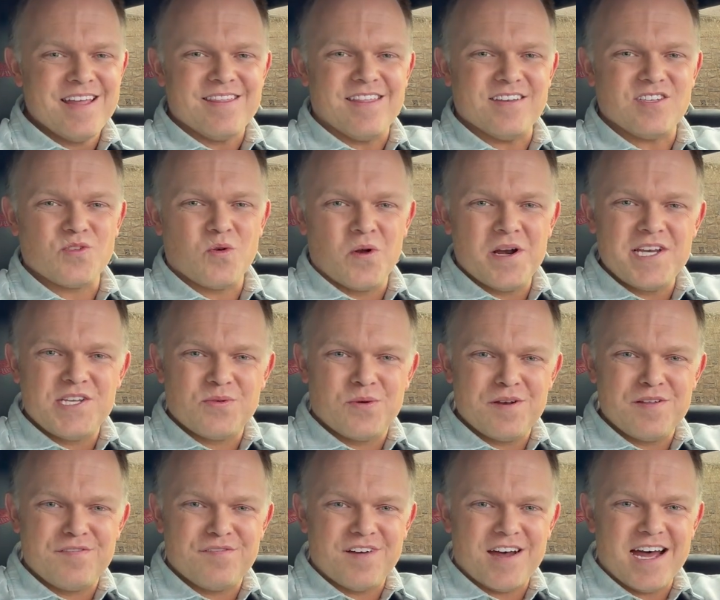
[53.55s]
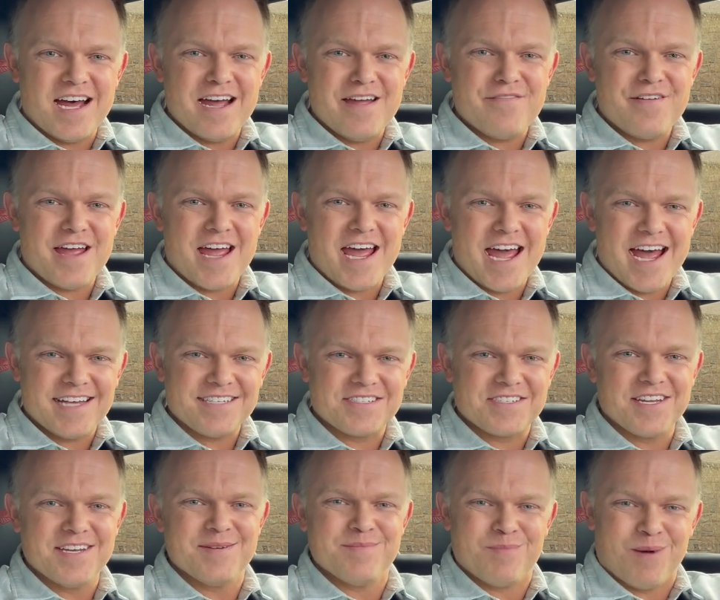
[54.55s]
the 2025
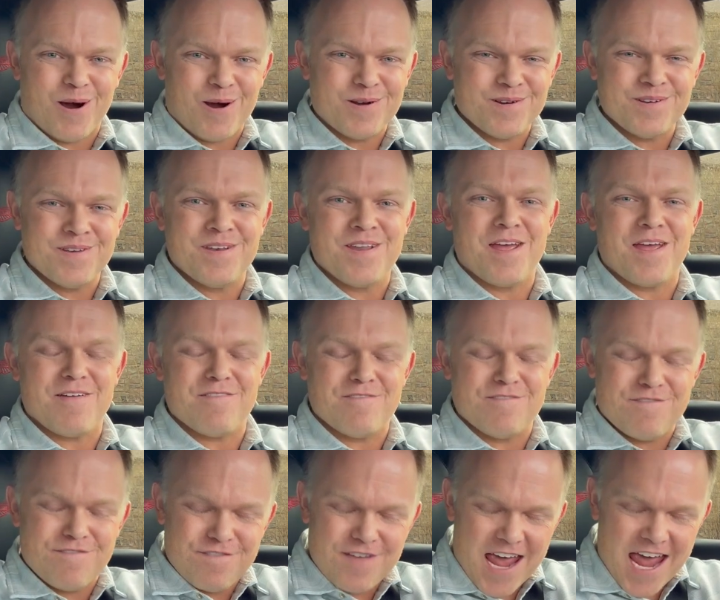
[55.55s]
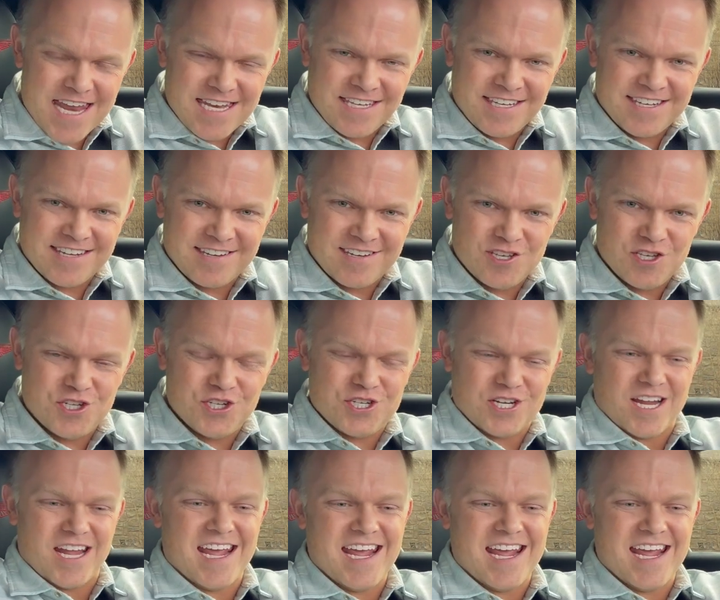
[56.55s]
Aston Martin Vantage,